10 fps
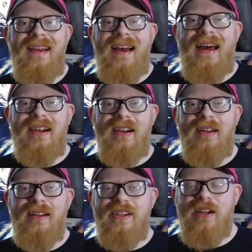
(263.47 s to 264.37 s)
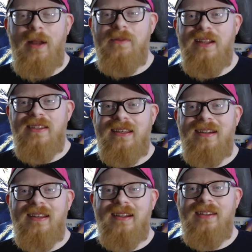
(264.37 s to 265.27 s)
I don't know, that job sounds like
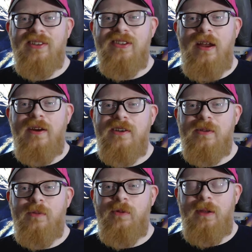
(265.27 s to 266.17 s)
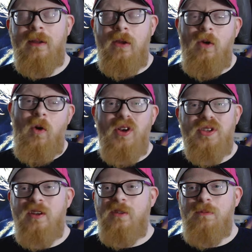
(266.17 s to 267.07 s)
it'll get a little tiresome for me.
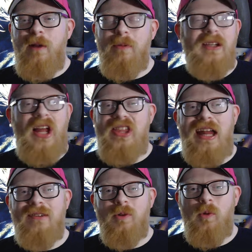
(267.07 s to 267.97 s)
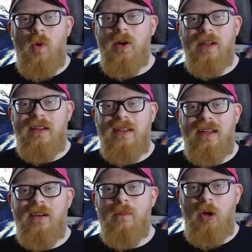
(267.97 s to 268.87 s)
Also, it's probably not that rewarding in the
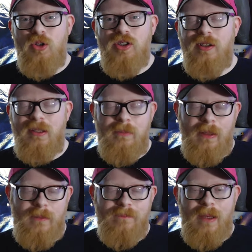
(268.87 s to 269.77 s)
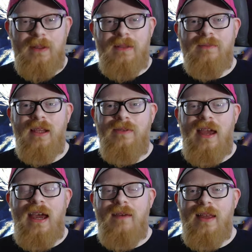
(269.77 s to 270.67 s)
end emotionally, but, I mean, if you
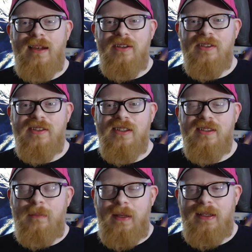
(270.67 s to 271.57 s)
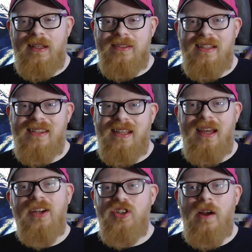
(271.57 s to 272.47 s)
have that in your system, I guess that's the
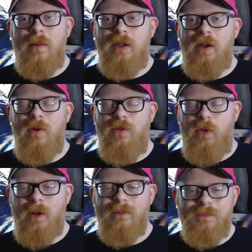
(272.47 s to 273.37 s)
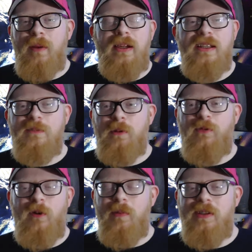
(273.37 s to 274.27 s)
kind of job you go for. But his
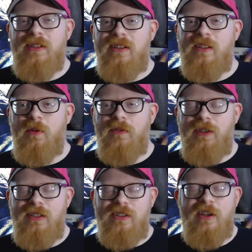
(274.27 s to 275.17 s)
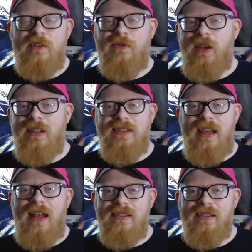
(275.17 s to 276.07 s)
performance in this movie is just
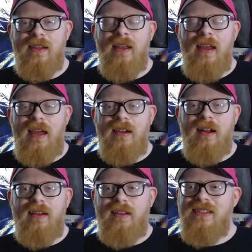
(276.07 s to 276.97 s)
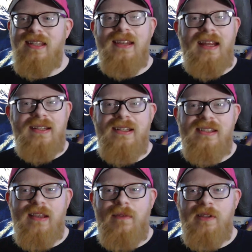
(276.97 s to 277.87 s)
fantastic. And another thing, this is a
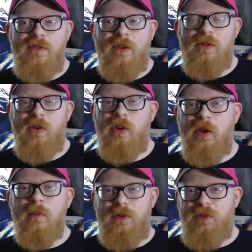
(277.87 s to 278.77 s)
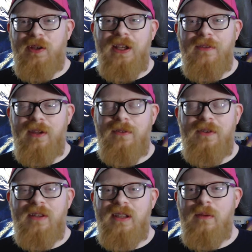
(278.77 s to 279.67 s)
1970s film, so it could be forgiven if
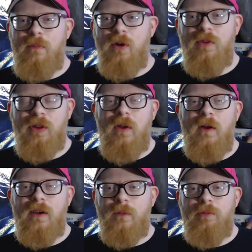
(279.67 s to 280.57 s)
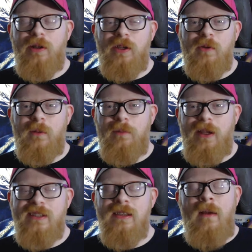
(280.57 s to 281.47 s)
it didn't move along at a pretty quick
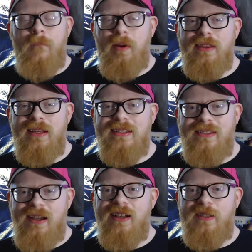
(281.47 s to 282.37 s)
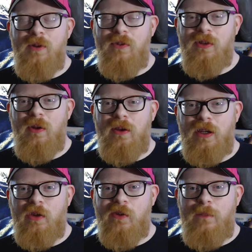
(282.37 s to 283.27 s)
pace, but this does move along
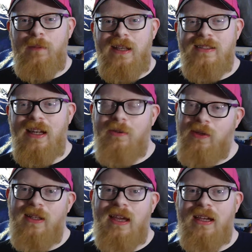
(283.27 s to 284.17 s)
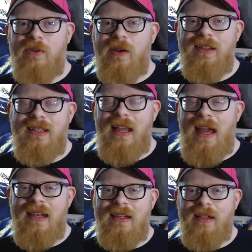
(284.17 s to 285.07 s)
at a great pace, and I really gotta credit the
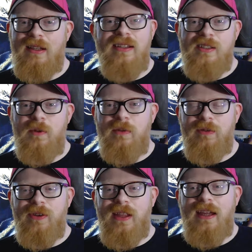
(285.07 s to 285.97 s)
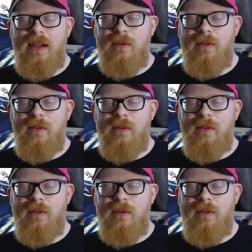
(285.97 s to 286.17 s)
editing in this movie for that.